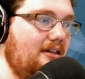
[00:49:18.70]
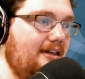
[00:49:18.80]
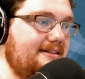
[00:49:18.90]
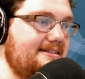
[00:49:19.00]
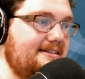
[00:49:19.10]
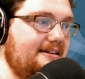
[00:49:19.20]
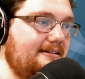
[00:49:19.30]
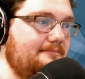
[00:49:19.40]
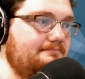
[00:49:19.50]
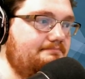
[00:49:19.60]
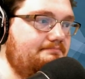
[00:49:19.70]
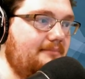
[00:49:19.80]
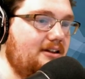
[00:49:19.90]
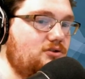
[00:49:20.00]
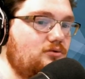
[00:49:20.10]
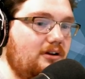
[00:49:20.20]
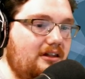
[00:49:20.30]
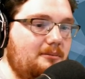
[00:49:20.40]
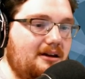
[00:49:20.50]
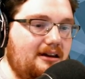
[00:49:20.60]
It's um, it's
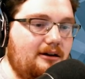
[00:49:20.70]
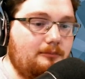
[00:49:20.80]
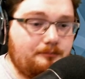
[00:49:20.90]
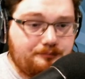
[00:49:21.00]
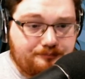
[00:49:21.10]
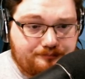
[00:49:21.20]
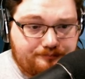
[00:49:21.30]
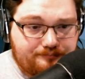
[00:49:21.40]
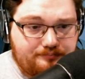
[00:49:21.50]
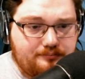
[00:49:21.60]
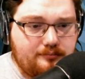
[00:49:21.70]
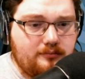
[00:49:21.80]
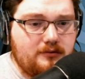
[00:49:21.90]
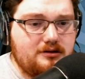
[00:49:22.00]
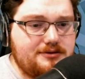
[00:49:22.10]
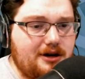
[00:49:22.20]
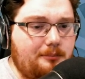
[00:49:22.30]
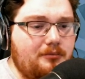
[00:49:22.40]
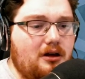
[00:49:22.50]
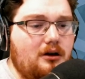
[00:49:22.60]
really a big deal.
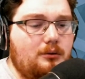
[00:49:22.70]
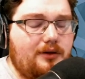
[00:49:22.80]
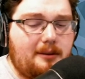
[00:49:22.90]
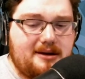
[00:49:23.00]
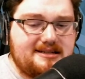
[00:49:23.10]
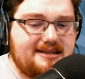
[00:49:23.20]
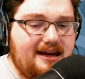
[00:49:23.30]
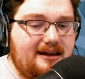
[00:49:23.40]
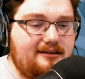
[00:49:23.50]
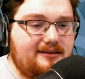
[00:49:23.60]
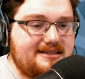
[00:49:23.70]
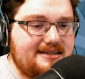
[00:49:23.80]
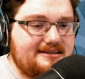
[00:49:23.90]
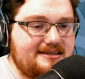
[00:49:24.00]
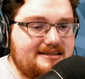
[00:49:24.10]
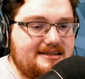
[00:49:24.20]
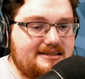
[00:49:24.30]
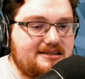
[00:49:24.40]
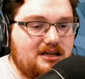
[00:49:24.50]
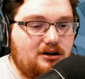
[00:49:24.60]
So with that being said, let's see, let's see, let's
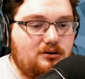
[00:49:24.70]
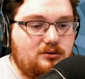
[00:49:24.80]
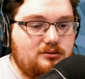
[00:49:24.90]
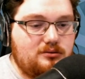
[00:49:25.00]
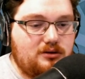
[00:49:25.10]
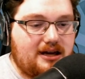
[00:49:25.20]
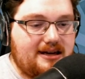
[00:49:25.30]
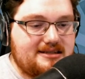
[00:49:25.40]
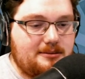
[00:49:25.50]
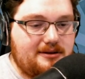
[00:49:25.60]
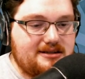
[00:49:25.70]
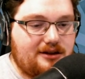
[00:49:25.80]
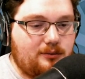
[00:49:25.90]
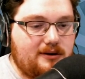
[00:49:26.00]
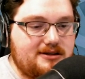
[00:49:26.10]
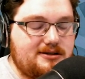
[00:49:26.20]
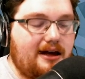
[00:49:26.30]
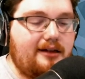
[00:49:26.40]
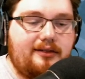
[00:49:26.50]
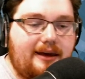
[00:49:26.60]
see. So looking at some of these other ones,
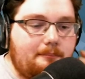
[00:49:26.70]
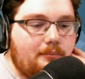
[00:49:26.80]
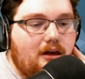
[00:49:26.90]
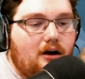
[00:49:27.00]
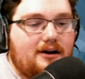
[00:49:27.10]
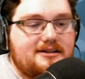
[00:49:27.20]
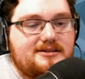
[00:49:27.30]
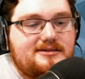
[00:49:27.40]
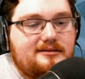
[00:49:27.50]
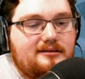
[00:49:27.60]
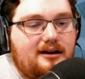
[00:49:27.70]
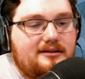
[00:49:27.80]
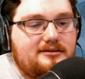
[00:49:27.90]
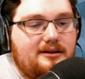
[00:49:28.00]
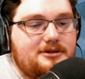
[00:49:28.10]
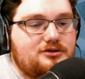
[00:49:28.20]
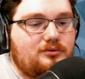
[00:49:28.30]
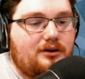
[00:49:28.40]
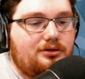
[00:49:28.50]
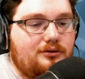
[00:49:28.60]
uh, like, all right, so uh, let me just
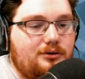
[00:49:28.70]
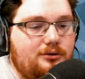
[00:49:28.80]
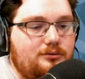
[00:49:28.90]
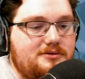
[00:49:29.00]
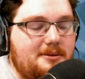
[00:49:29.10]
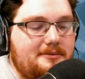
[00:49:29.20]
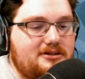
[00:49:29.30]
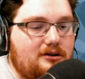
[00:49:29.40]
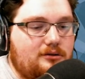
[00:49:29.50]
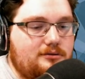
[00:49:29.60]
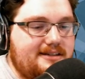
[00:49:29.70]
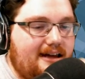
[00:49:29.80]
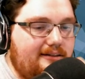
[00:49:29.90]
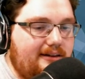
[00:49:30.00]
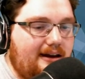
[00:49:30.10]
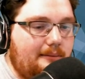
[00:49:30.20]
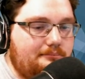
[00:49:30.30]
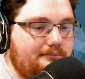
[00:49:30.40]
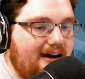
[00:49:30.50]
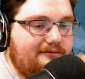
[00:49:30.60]
run through some of these articles that like
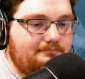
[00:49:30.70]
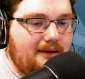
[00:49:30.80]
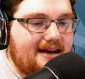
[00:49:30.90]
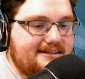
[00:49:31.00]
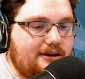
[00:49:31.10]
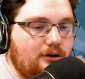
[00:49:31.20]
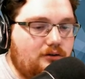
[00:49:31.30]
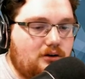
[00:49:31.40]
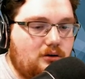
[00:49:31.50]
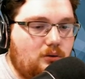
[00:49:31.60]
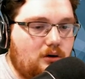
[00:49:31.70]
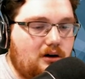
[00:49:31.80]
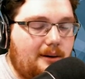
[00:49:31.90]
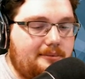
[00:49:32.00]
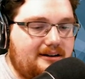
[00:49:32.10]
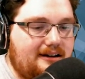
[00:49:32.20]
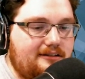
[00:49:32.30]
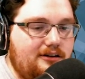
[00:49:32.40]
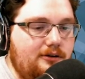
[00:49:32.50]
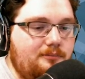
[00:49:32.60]
I'm kind of passing over or opting
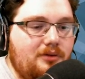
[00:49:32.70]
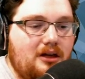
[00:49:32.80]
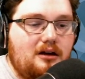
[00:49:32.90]
not to do.